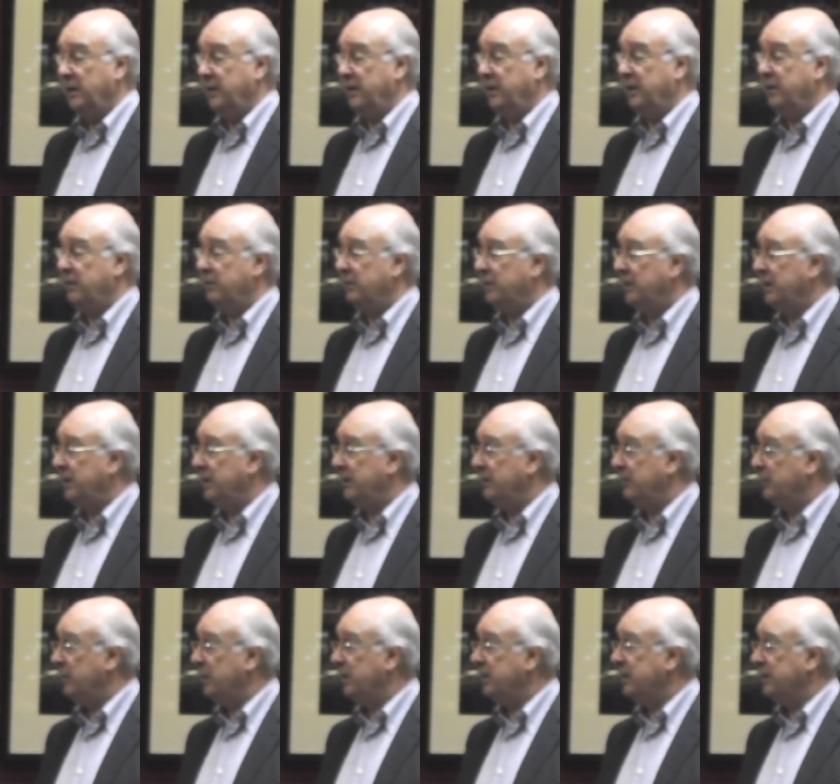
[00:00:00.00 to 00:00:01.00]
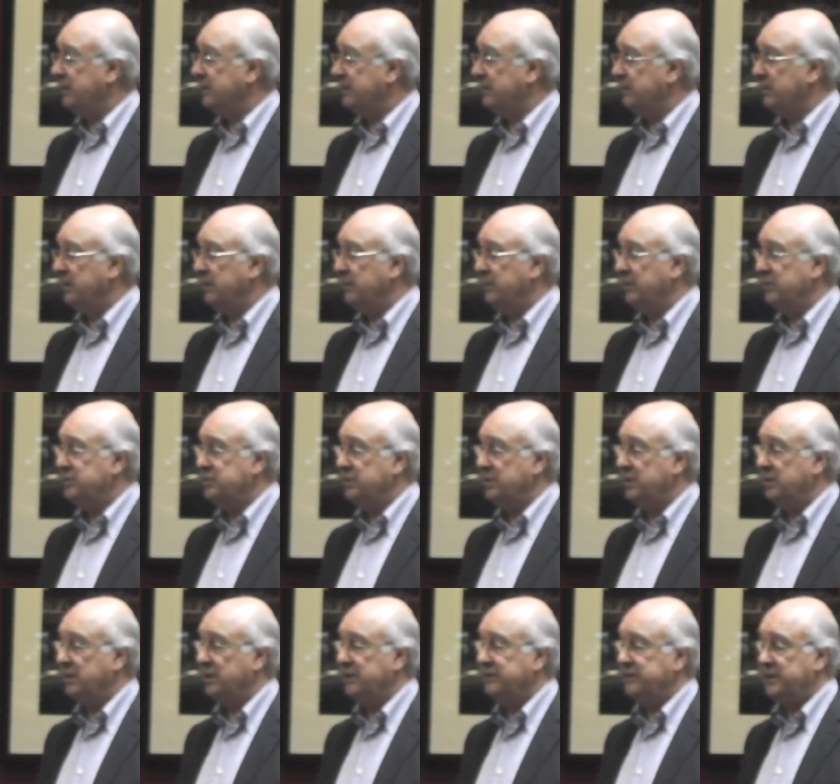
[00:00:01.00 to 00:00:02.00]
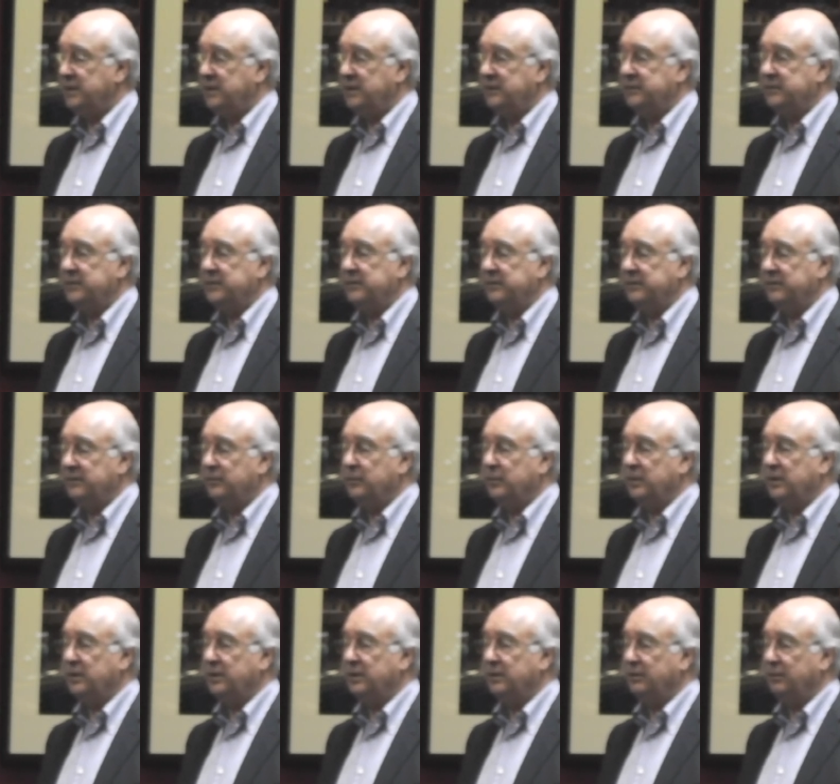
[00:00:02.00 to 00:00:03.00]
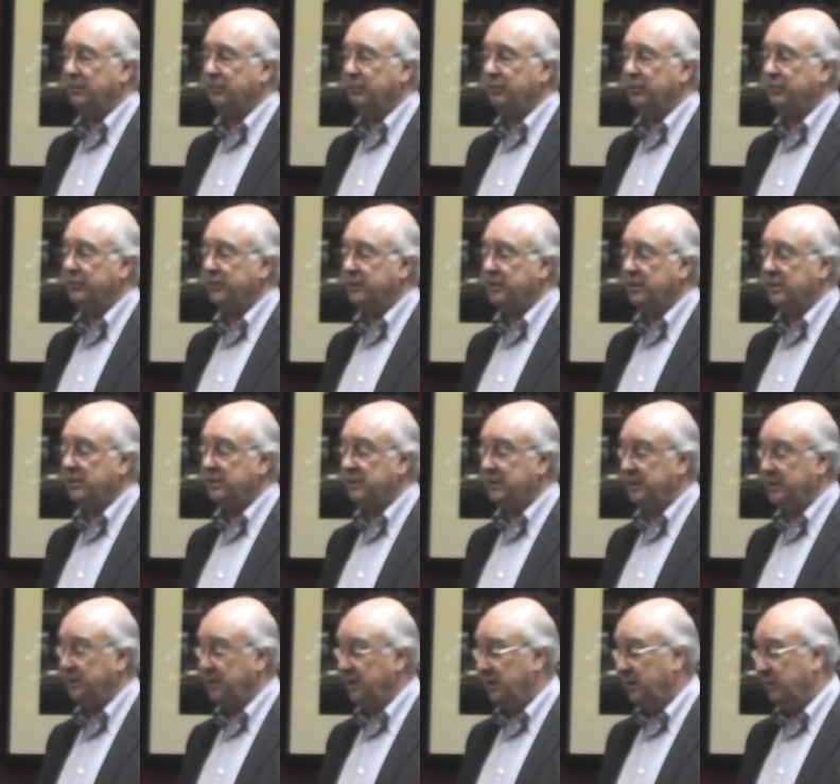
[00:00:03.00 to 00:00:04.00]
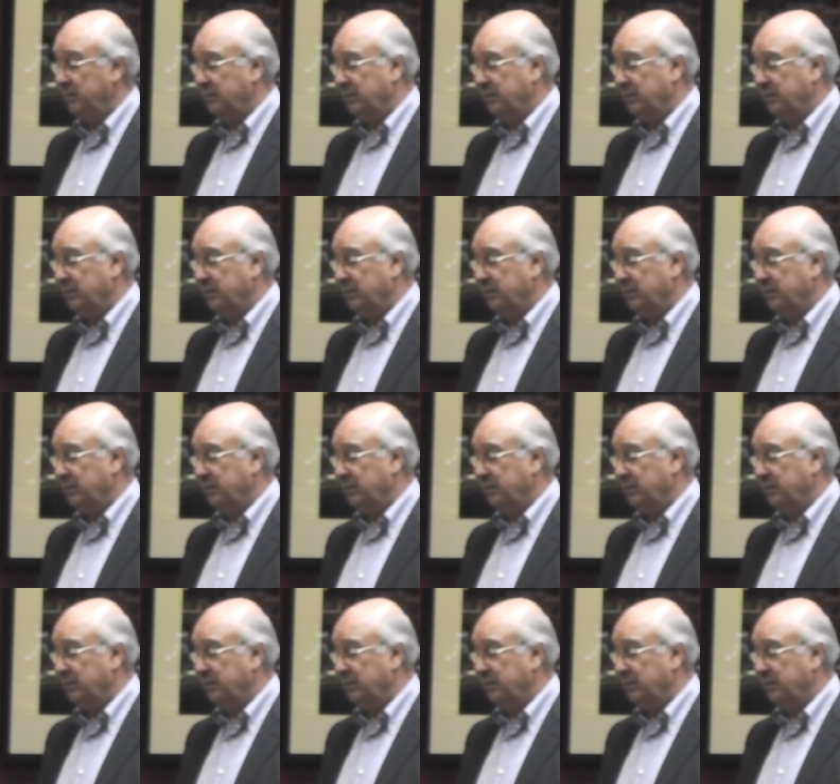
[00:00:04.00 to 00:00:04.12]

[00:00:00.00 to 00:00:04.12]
There uh, is one case somebody mentioned, Grace Karskens, is uh, book, The Colony.